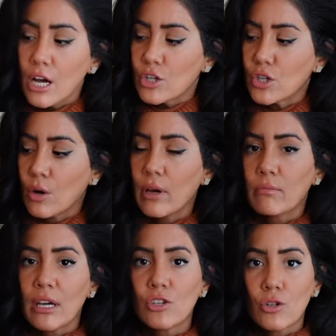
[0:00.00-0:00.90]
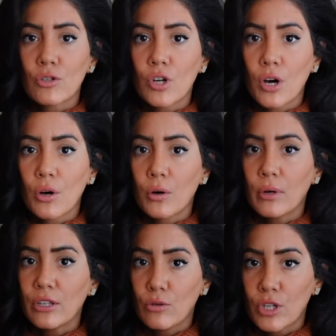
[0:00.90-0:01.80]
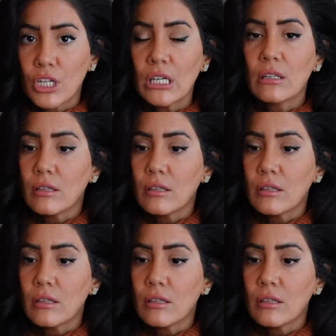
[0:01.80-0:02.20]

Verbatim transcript: So it makes your dough into sheet.